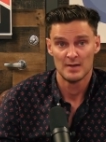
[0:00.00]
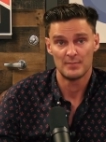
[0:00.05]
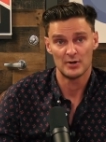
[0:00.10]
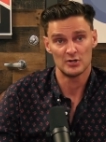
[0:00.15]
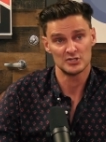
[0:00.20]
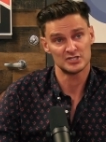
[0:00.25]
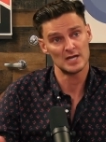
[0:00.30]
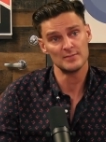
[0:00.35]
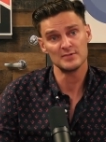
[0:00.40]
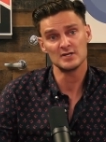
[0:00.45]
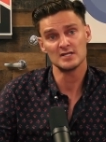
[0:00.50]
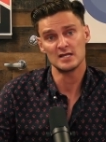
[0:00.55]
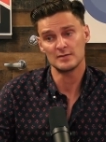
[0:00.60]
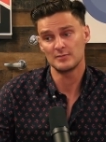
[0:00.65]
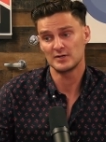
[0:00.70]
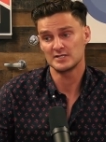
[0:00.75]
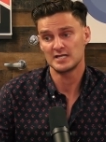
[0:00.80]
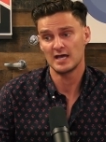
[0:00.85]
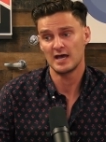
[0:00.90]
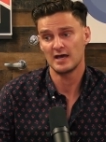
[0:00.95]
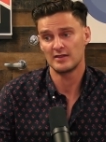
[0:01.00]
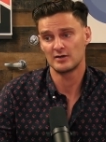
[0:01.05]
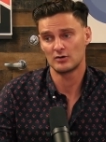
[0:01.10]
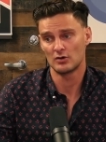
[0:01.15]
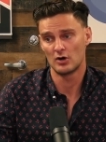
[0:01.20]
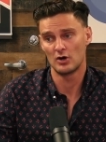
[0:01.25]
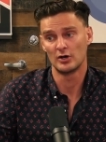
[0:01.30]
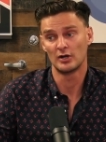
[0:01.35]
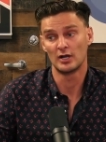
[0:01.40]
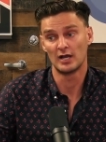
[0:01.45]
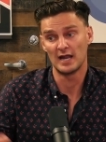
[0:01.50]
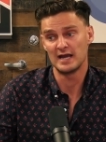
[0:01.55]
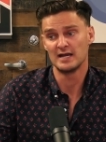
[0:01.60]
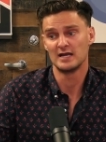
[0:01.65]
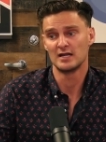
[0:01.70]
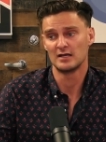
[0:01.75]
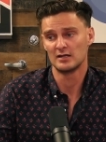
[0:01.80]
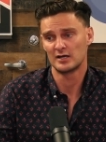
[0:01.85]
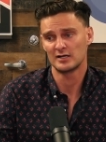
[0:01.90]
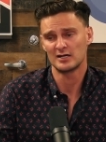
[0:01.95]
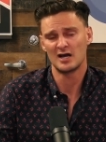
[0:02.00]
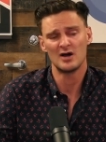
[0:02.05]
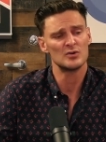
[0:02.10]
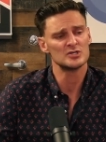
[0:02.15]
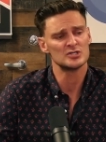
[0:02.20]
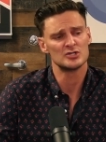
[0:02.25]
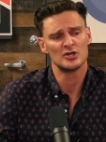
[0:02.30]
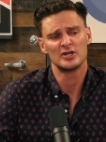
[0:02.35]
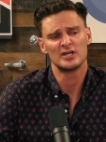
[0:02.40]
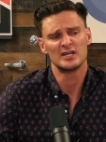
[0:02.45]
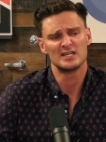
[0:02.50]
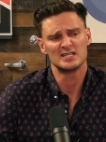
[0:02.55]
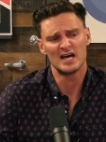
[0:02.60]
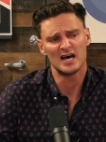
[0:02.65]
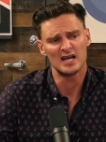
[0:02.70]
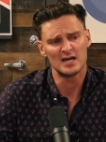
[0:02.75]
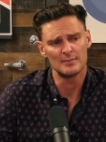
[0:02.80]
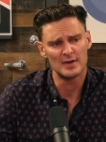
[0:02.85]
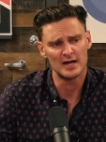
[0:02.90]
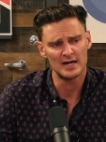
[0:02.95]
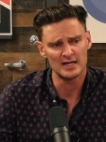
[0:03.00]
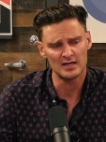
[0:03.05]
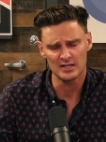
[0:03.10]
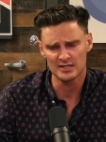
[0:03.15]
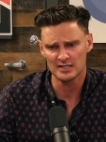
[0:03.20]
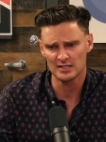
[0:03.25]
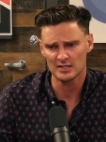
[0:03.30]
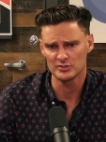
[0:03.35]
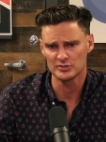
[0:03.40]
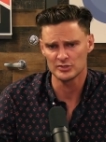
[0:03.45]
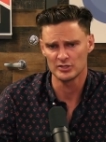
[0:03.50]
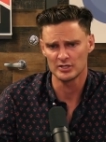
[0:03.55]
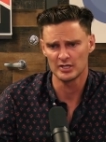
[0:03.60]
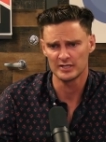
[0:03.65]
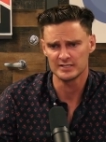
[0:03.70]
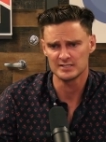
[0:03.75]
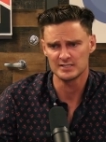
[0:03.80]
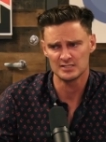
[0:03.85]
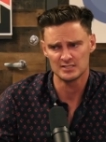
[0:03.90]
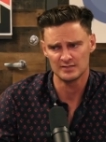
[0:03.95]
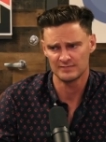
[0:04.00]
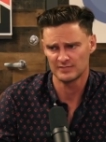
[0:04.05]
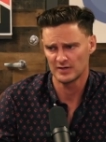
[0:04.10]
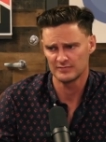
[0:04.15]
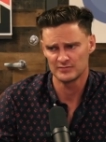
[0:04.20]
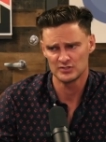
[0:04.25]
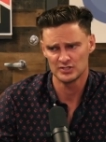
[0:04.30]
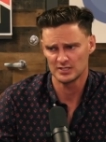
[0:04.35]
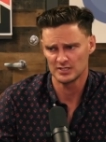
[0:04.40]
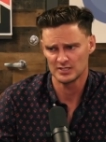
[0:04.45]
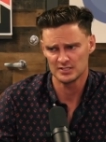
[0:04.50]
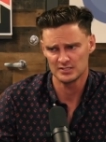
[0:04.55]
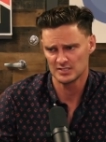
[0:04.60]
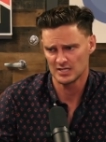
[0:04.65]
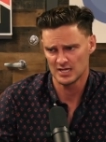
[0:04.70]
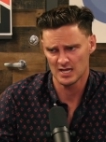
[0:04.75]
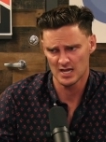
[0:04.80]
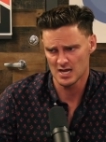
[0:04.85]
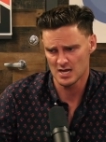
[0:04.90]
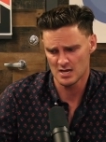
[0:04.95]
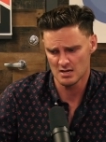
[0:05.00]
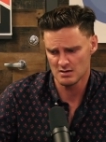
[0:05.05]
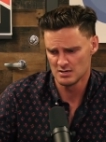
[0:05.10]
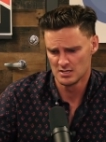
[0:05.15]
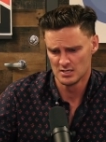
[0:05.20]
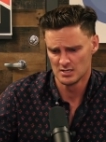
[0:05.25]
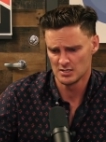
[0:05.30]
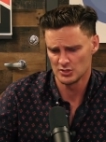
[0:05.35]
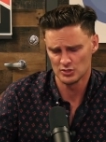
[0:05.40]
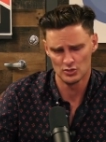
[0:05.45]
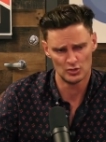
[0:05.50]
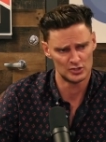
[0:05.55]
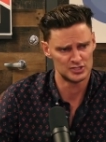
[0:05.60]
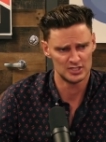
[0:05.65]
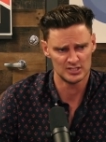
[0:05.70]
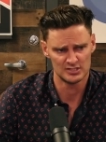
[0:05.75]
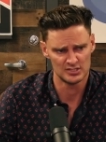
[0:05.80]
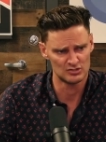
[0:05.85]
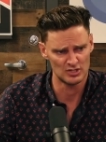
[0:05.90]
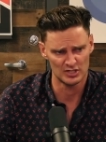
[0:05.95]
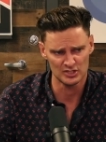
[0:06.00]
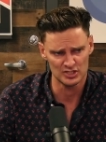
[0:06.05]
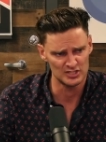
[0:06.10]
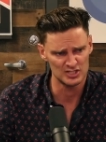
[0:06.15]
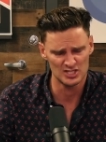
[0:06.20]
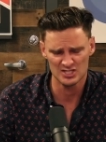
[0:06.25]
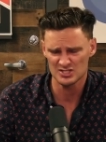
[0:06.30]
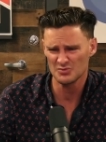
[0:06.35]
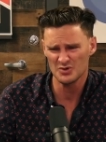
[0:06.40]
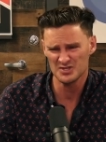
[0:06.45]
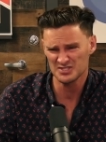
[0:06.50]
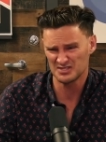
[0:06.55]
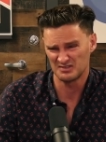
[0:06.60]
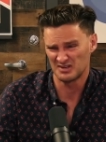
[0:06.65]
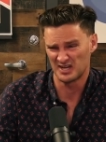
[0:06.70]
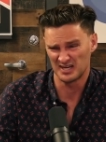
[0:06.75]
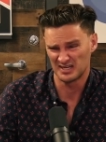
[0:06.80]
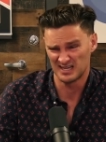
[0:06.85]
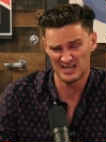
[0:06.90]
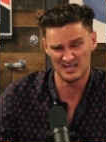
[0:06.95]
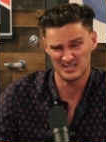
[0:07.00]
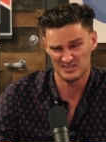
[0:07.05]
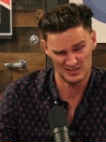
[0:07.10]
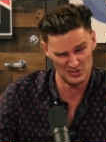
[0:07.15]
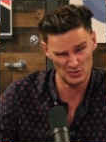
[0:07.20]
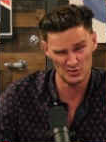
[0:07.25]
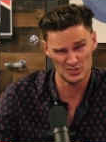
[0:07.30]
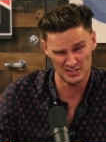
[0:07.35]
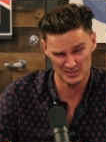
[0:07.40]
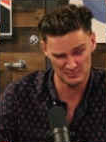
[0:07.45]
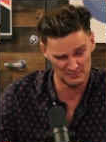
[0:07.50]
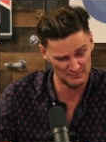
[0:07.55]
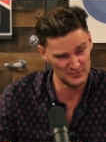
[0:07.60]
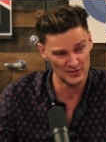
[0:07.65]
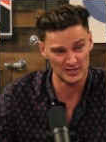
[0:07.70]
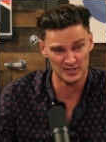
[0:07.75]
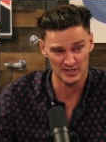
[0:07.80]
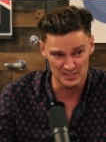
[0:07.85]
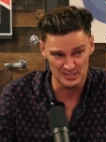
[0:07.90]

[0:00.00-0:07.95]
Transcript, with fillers: but I was coming to the end of my tether on lending. Like I wasn't earning a ton of money. I think I was earning like sixty-five G's in New York City as a structural engineer. So it wasn't like, and New York City is freaking